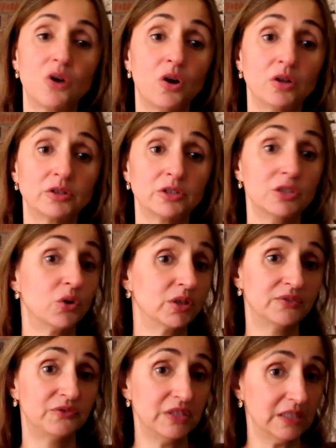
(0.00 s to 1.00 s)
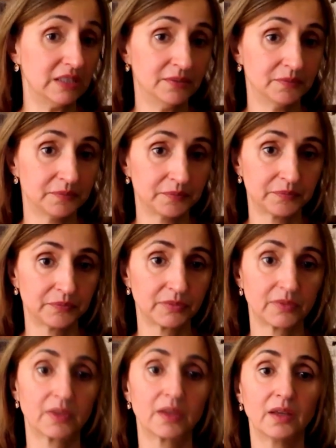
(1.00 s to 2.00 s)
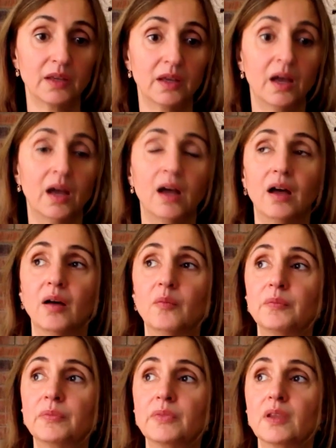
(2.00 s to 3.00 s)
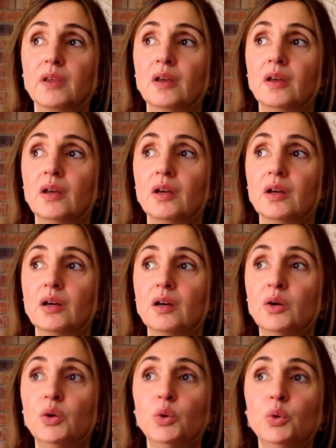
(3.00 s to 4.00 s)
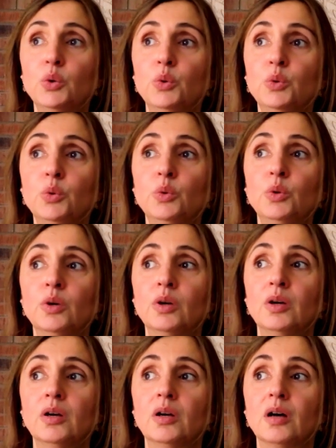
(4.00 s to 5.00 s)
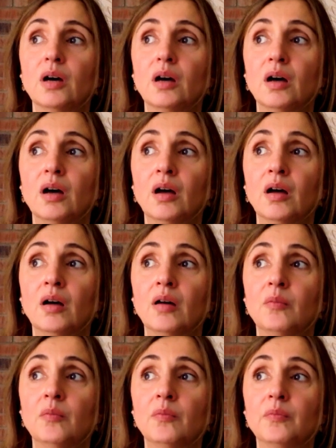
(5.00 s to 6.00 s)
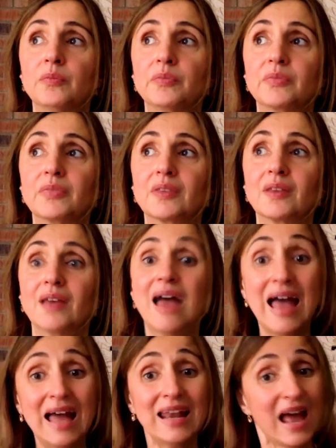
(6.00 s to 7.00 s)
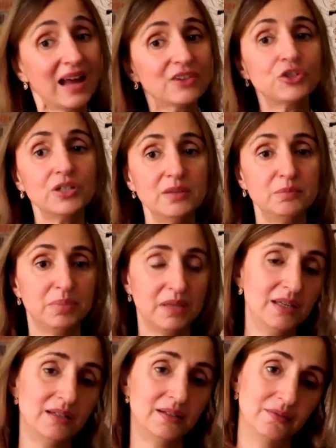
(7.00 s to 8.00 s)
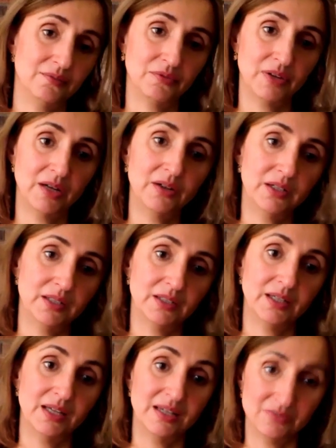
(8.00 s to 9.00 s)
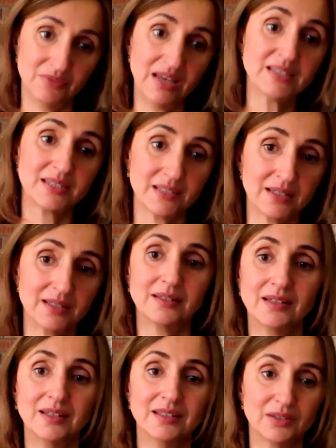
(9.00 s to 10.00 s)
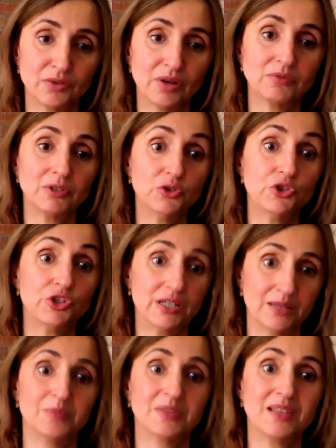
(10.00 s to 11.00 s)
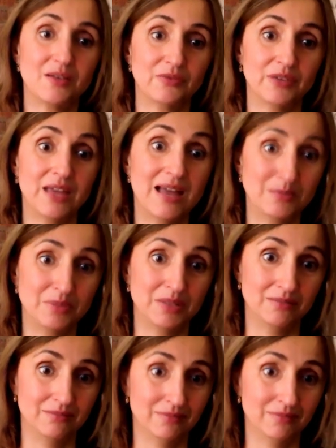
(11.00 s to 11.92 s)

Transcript: called Lotfi, um, who um, had actually been very invested in the revolution himself. He had been,